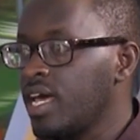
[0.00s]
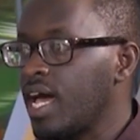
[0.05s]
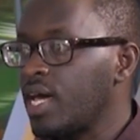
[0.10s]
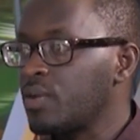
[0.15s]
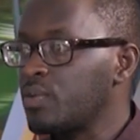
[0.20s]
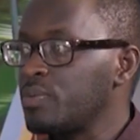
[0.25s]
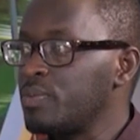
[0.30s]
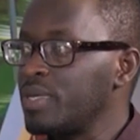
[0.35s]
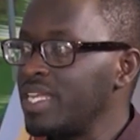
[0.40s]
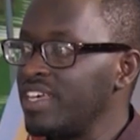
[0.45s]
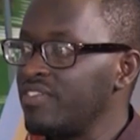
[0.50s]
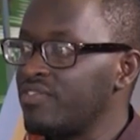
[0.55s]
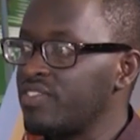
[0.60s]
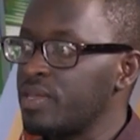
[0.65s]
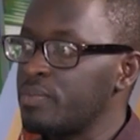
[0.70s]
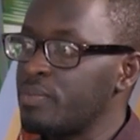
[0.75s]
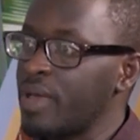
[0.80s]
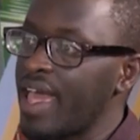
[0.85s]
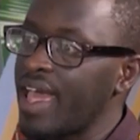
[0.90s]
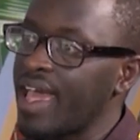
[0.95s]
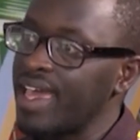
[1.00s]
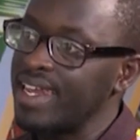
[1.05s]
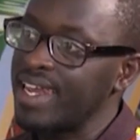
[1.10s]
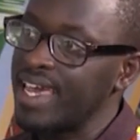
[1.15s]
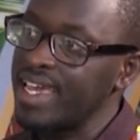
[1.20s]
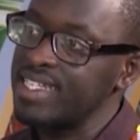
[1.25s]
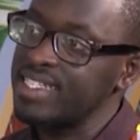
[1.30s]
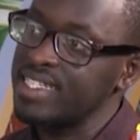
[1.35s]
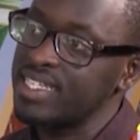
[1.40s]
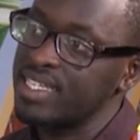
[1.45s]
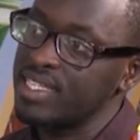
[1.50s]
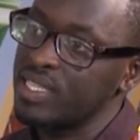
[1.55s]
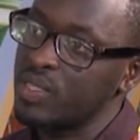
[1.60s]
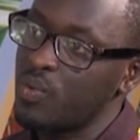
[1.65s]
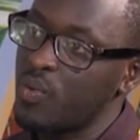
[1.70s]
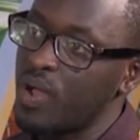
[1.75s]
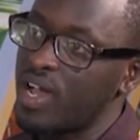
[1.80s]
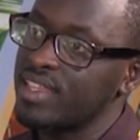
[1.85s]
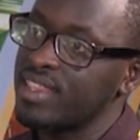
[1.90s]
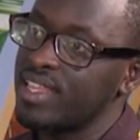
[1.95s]
And we believe that by highlighting
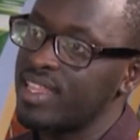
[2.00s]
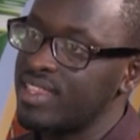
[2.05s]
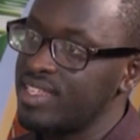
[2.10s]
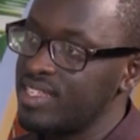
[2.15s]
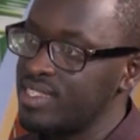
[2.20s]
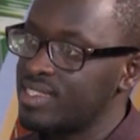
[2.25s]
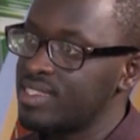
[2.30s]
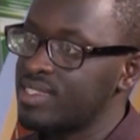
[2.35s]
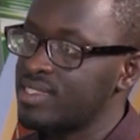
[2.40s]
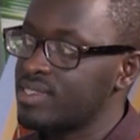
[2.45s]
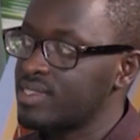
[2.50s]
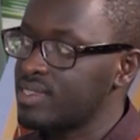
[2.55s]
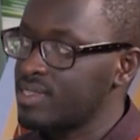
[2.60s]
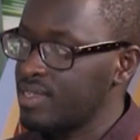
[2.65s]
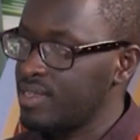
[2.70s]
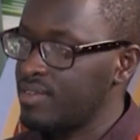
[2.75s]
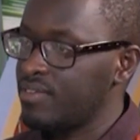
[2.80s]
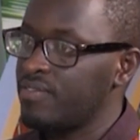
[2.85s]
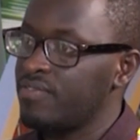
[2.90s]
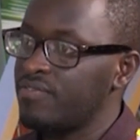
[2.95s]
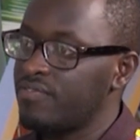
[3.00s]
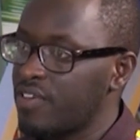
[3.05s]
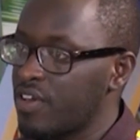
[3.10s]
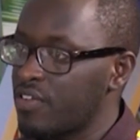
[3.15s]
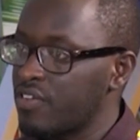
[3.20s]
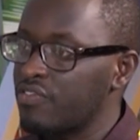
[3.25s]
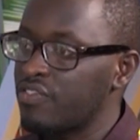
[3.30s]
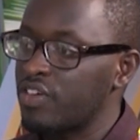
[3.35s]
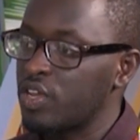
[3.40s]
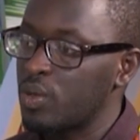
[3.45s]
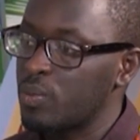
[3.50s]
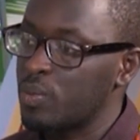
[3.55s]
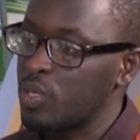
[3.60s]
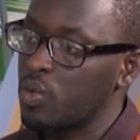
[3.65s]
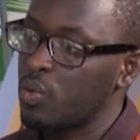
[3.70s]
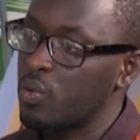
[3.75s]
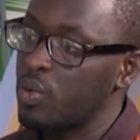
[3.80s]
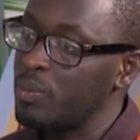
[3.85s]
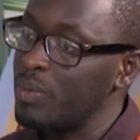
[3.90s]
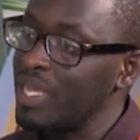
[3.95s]
the work that these very
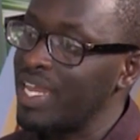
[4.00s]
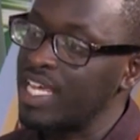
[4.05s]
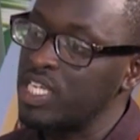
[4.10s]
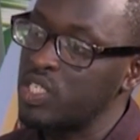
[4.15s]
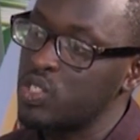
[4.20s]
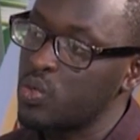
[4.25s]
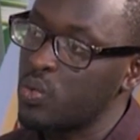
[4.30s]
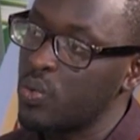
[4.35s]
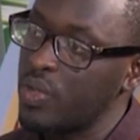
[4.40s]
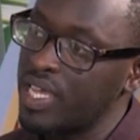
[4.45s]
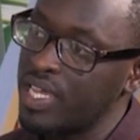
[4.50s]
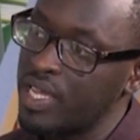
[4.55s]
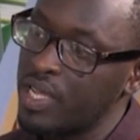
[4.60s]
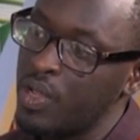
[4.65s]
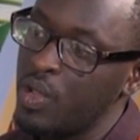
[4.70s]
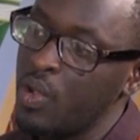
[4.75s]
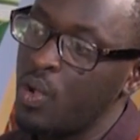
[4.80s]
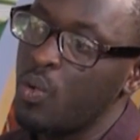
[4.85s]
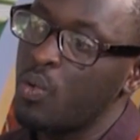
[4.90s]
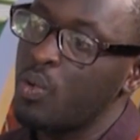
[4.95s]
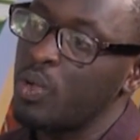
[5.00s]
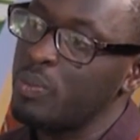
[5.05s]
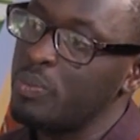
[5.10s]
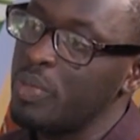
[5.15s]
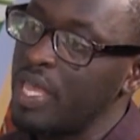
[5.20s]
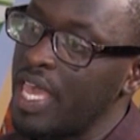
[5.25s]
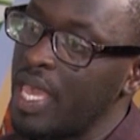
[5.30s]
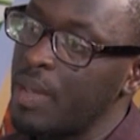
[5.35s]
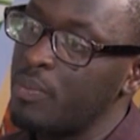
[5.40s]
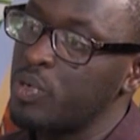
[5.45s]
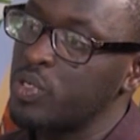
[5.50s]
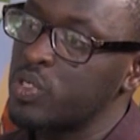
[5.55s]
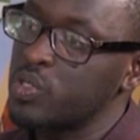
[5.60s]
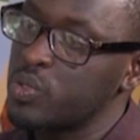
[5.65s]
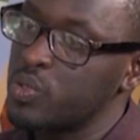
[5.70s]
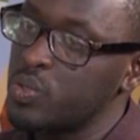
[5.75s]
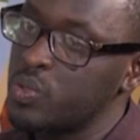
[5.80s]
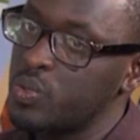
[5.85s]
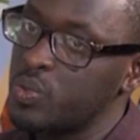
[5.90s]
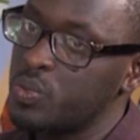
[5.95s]
phenomenal women are doing, we'll be able
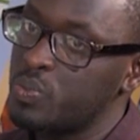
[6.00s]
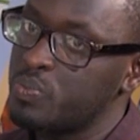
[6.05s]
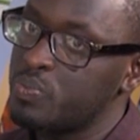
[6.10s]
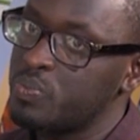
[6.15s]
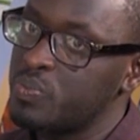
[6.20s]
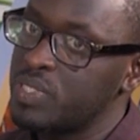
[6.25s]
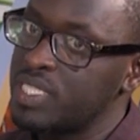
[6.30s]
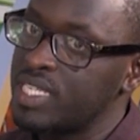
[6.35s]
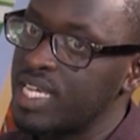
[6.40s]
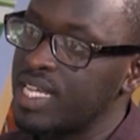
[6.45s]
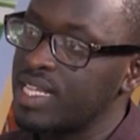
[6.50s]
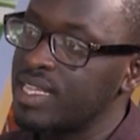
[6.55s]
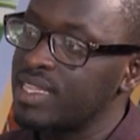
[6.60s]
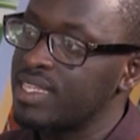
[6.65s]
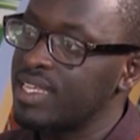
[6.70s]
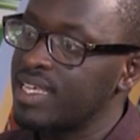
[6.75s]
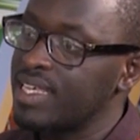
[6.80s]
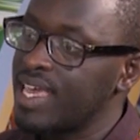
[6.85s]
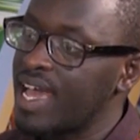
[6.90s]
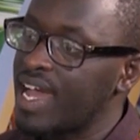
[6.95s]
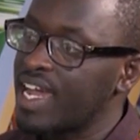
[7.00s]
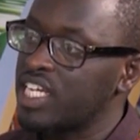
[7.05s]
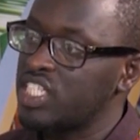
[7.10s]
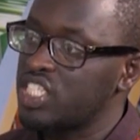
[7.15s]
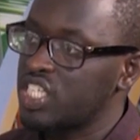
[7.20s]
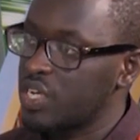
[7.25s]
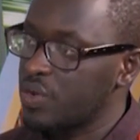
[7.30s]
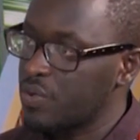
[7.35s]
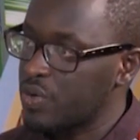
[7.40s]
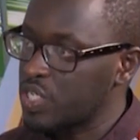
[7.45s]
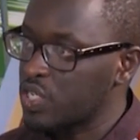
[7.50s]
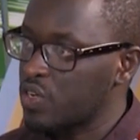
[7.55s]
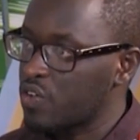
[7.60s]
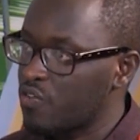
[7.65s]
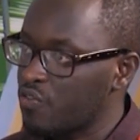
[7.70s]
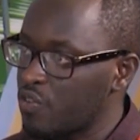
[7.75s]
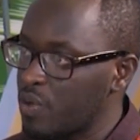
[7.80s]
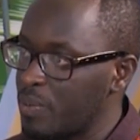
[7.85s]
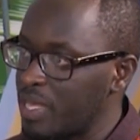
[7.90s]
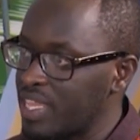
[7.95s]
to tell the younger generation
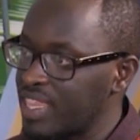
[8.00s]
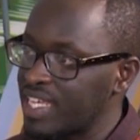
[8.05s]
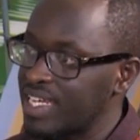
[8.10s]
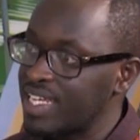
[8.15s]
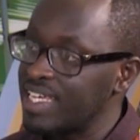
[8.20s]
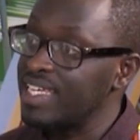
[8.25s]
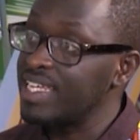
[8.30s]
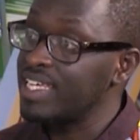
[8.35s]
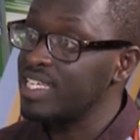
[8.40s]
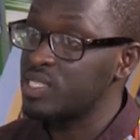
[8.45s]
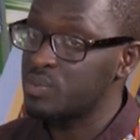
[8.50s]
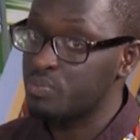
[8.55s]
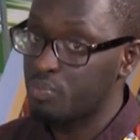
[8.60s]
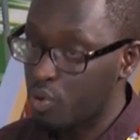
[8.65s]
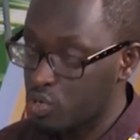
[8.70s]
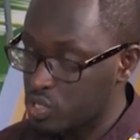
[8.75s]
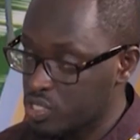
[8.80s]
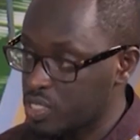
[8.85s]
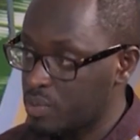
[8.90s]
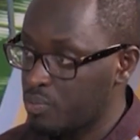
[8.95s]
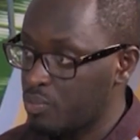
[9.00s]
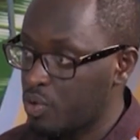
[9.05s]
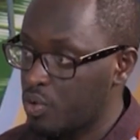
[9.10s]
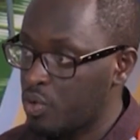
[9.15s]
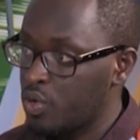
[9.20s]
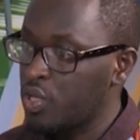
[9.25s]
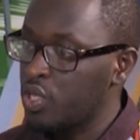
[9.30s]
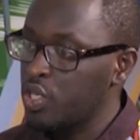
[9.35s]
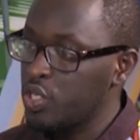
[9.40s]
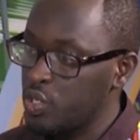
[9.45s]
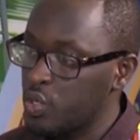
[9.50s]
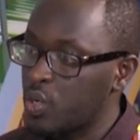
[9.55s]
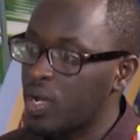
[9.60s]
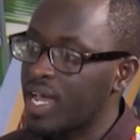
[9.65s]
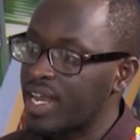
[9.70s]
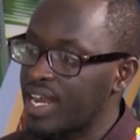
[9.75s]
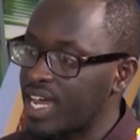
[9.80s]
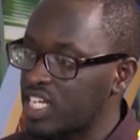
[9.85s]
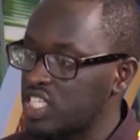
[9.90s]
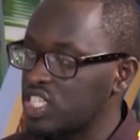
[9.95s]
of women that it is possible. You
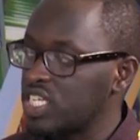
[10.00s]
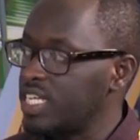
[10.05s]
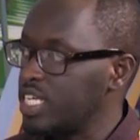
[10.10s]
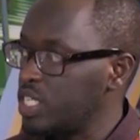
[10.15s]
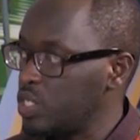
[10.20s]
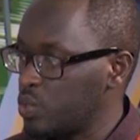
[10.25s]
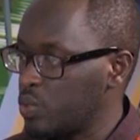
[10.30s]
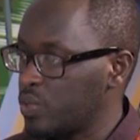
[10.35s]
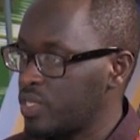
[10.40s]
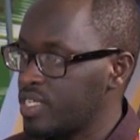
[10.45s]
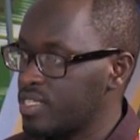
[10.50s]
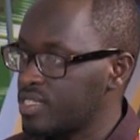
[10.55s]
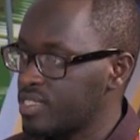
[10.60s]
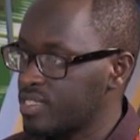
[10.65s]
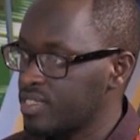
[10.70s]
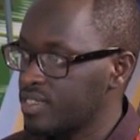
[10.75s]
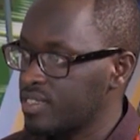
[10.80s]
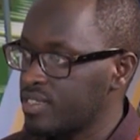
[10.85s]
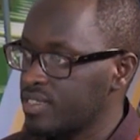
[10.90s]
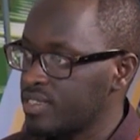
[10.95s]
can actually do this.